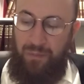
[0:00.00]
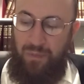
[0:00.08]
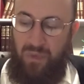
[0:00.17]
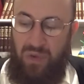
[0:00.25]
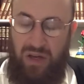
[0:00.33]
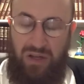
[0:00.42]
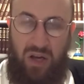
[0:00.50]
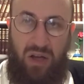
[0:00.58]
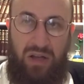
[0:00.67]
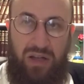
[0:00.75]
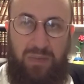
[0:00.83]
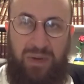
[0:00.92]

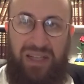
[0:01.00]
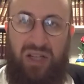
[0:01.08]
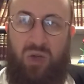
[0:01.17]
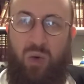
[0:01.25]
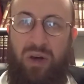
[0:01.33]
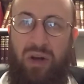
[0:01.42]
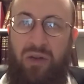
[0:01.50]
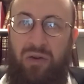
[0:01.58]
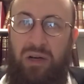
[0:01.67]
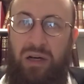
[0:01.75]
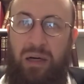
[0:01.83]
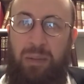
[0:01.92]
this brings us to
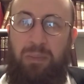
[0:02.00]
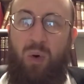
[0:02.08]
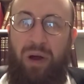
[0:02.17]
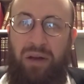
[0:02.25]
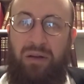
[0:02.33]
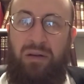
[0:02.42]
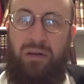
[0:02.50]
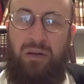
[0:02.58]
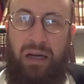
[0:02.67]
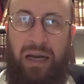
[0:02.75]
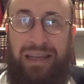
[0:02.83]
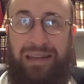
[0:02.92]
another
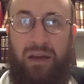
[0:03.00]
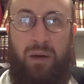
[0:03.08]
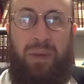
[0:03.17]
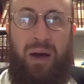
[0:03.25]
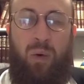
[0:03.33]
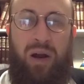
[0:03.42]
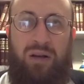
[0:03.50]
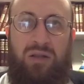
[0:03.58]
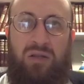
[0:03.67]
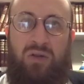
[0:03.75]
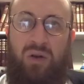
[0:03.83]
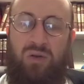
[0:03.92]
idea about what Eretz
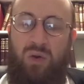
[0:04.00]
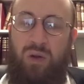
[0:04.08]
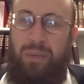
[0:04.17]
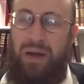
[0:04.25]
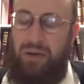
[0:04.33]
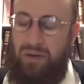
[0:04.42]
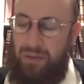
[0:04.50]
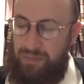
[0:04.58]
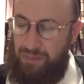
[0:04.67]
Yisrael is all about.